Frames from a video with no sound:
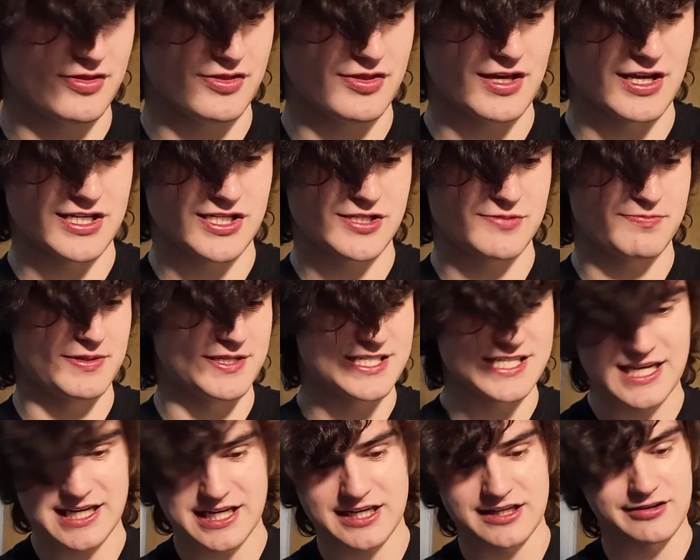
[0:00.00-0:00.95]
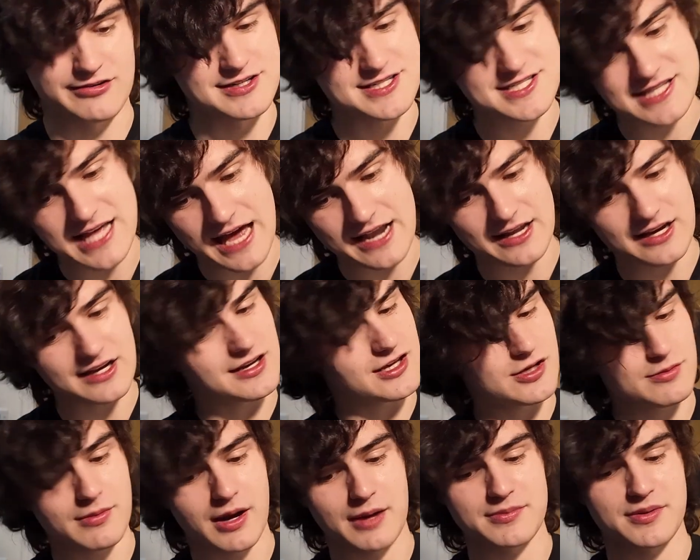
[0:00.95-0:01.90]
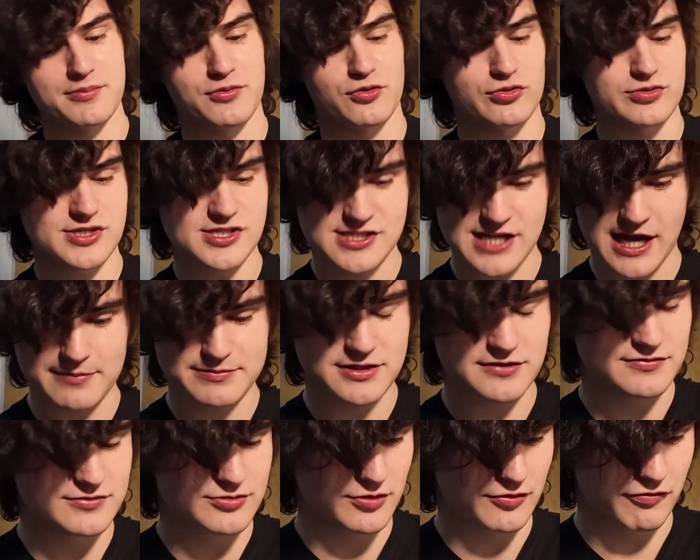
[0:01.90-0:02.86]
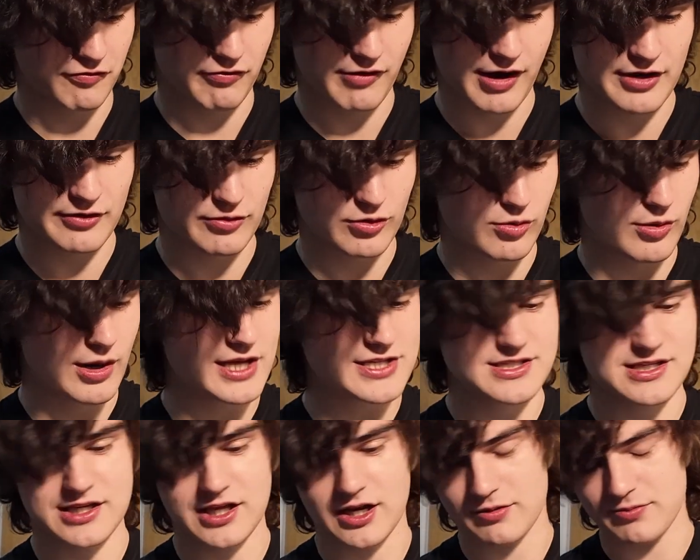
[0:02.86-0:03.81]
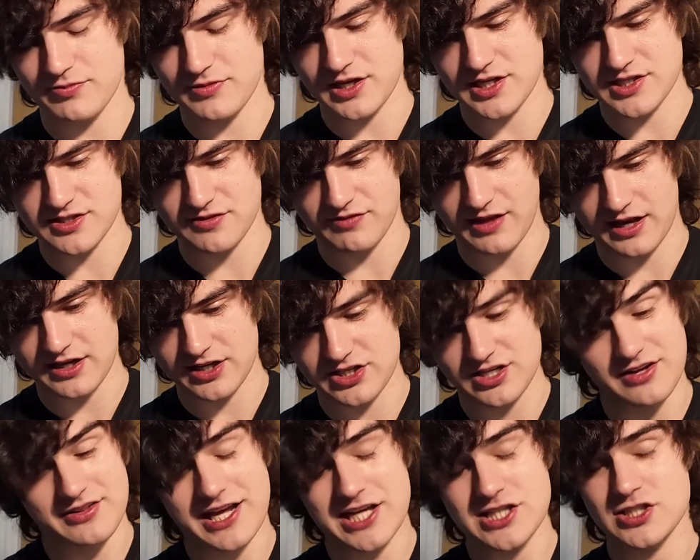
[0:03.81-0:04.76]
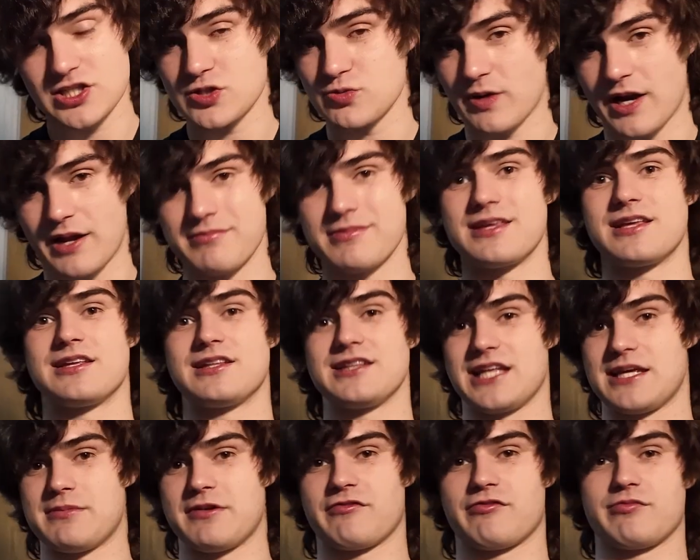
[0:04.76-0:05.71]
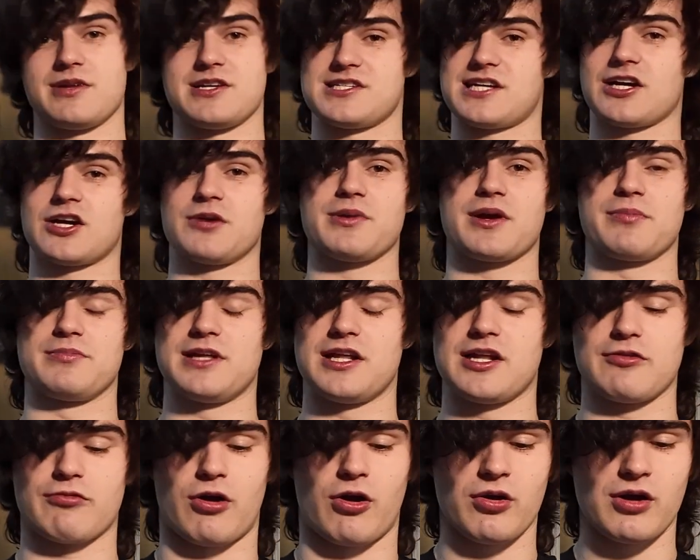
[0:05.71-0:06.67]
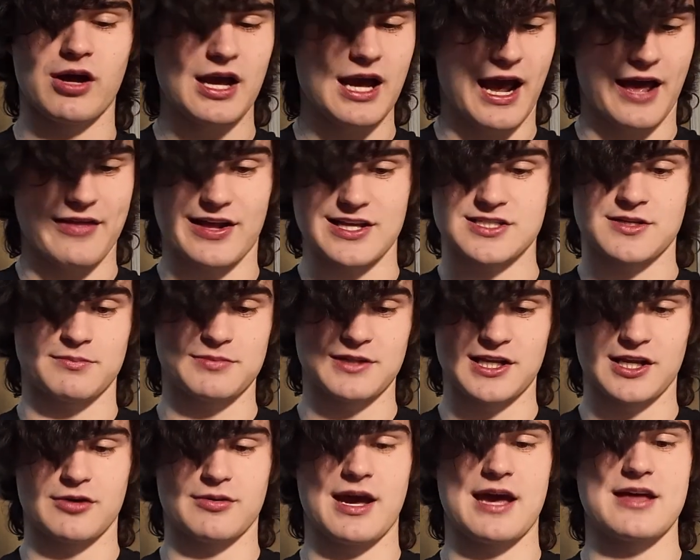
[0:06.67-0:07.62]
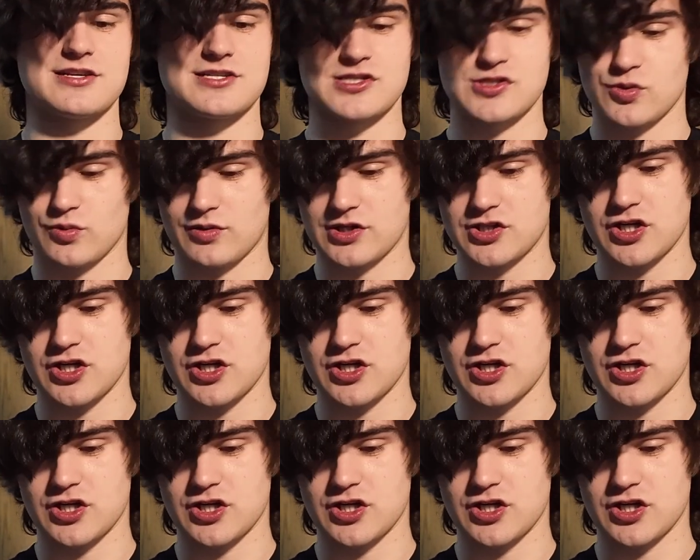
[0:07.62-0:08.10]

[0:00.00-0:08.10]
this particular aesthetic, you might be more receptive to a friend request, you know, things of that nature. That's just what I'm gleaning from this. I could be completely wrong, and that's completely okay. This is all